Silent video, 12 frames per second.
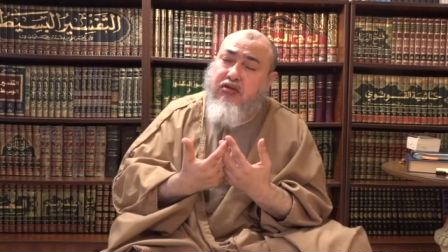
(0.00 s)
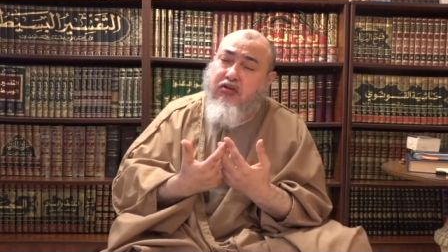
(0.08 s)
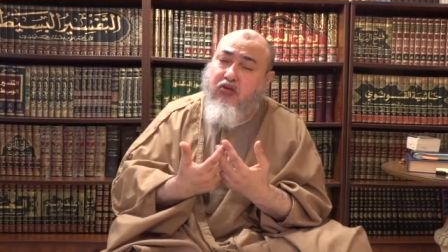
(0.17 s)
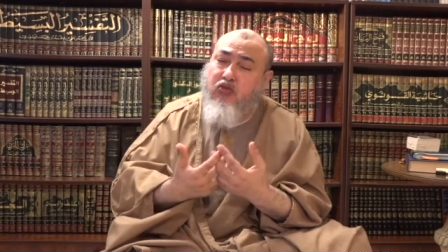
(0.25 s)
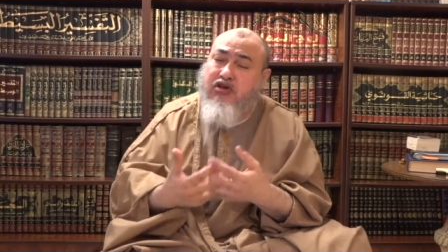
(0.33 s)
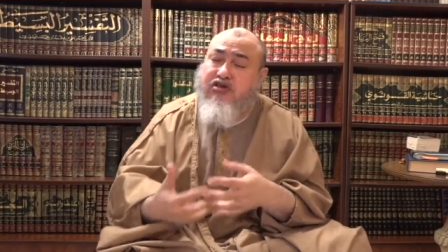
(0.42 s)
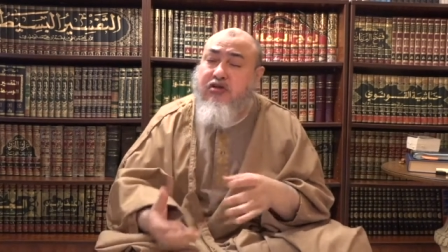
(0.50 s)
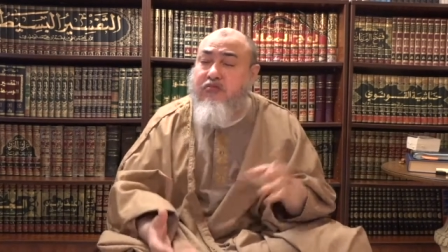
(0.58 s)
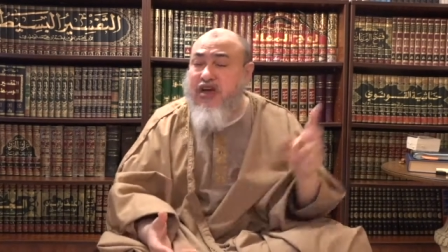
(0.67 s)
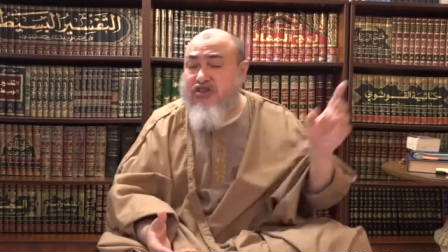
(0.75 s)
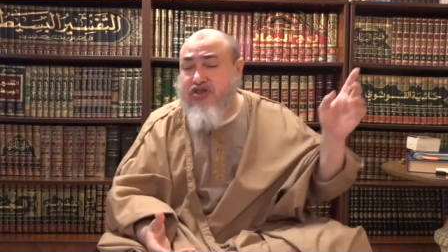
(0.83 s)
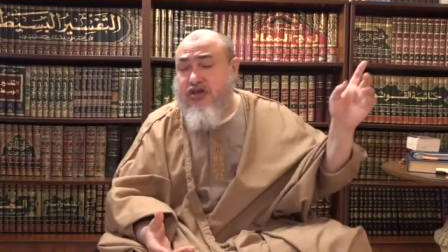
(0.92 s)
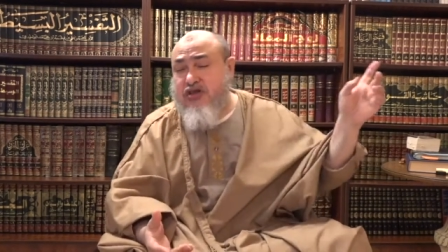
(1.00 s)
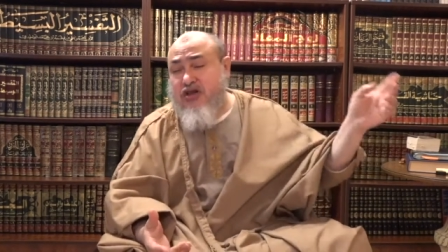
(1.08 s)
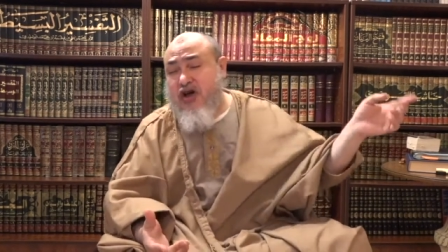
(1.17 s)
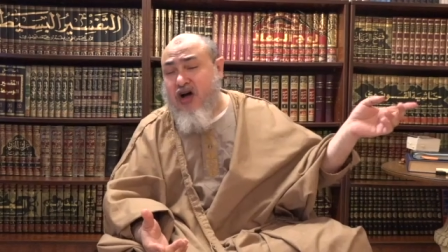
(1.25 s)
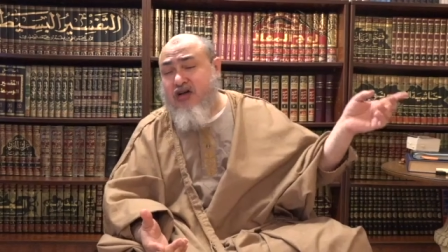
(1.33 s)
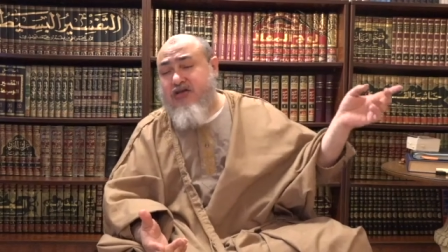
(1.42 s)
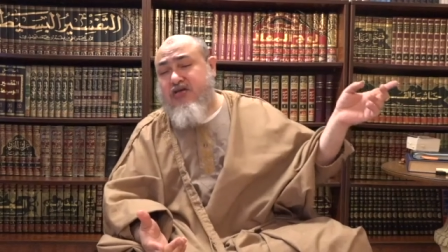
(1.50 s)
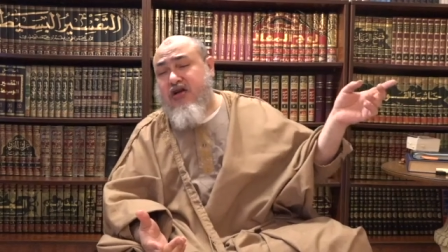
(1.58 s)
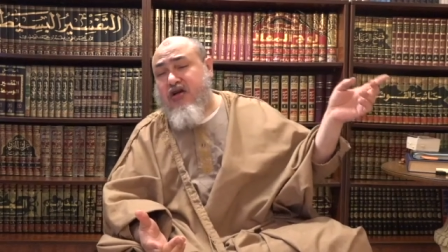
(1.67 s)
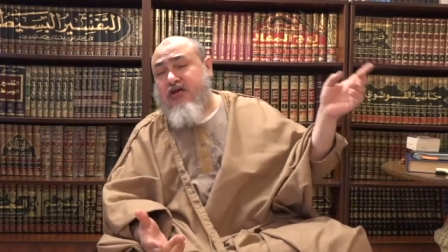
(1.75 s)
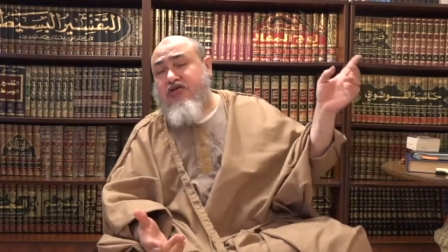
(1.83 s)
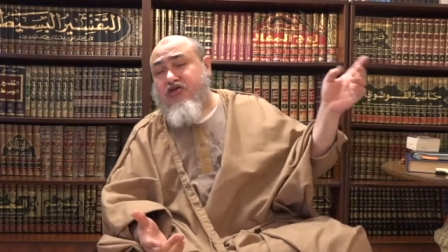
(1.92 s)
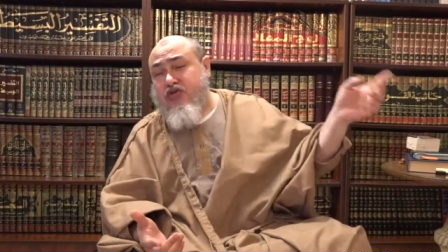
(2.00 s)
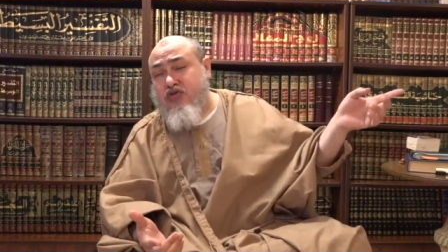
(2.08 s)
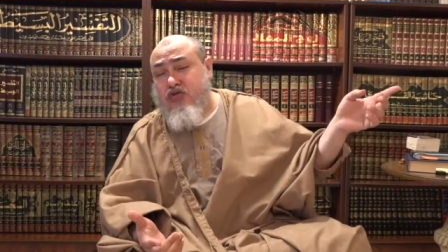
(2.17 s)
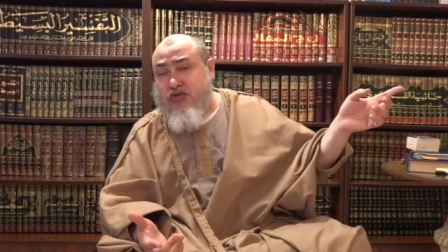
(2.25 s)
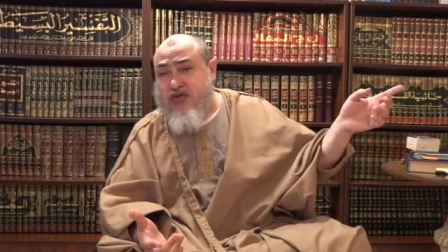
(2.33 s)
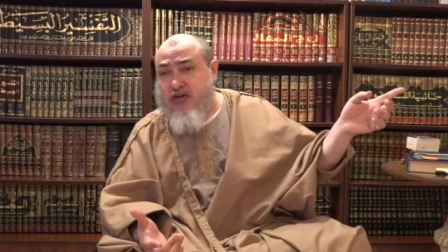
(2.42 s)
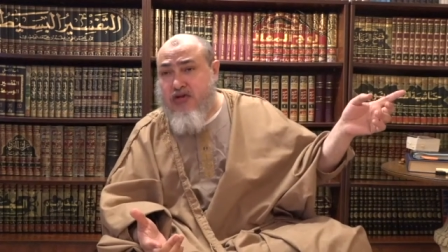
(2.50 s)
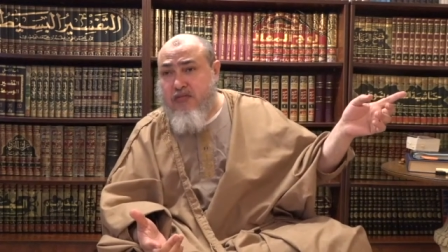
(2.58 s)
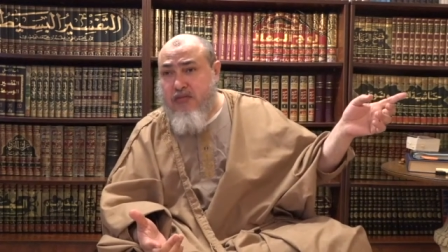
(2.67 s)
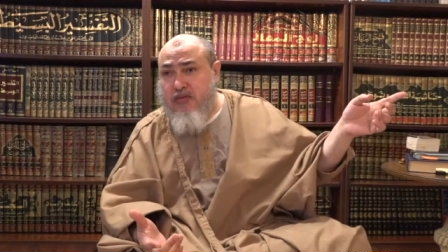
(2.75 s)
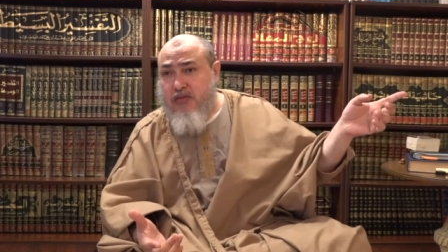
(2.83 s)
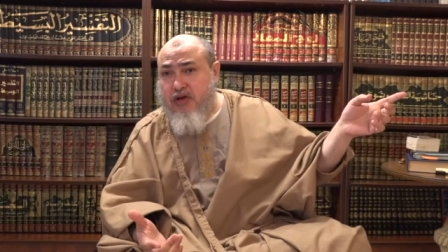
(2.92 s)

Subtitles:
was in Masjid al-Aqsa in Jerusalem,